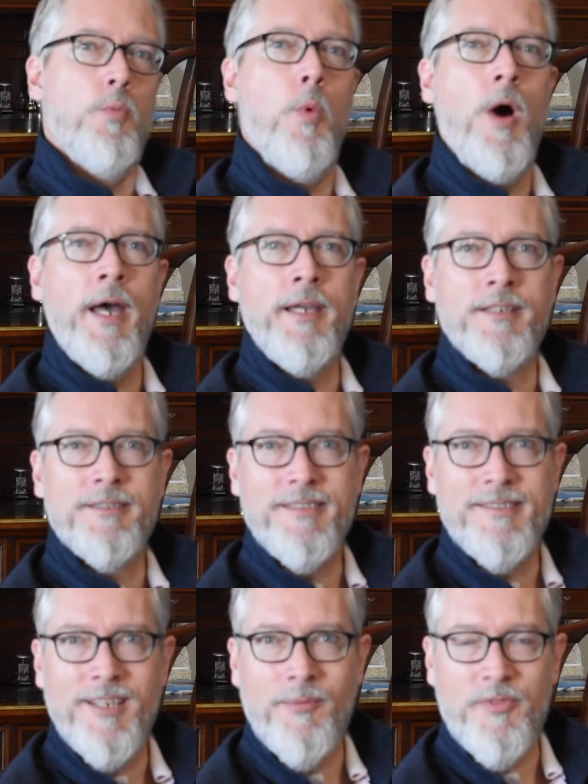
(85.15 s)
Why are
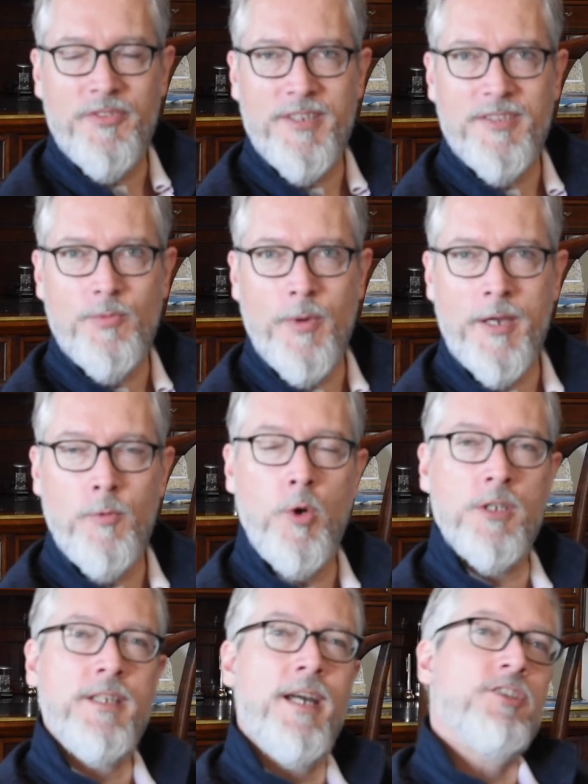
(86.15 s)
these numbers this way?
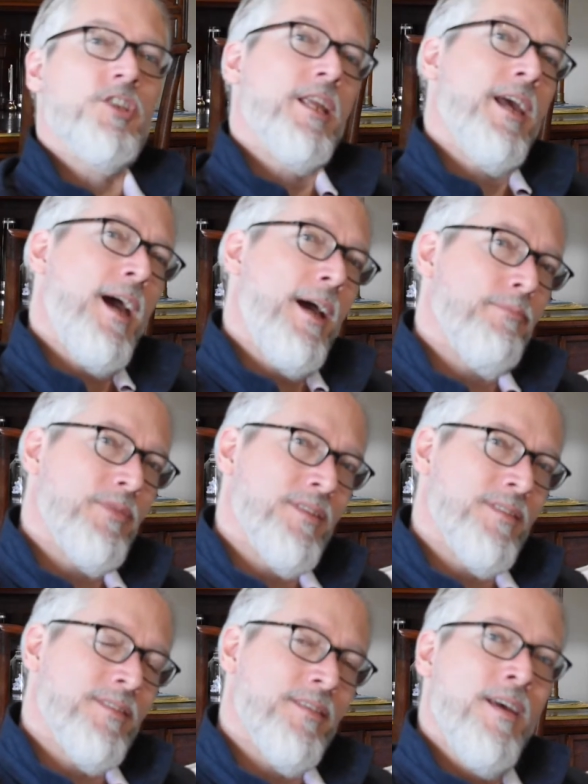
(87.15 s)
What actually
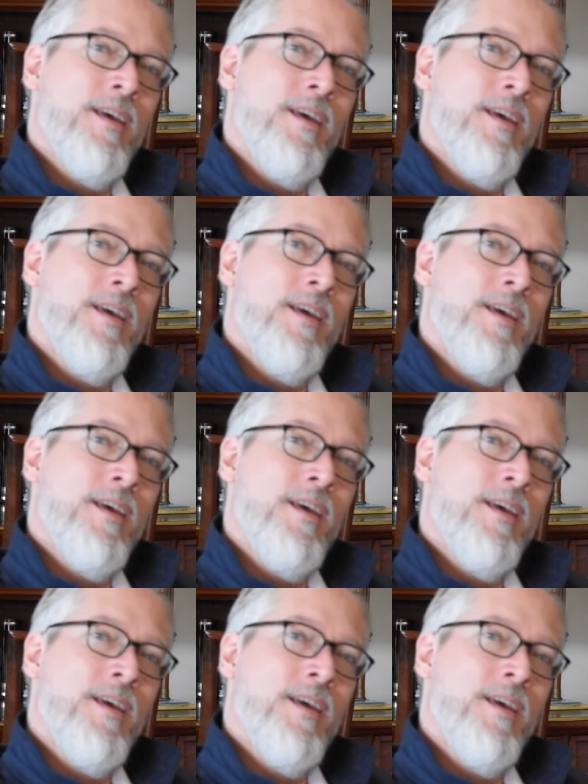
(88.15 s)
happened?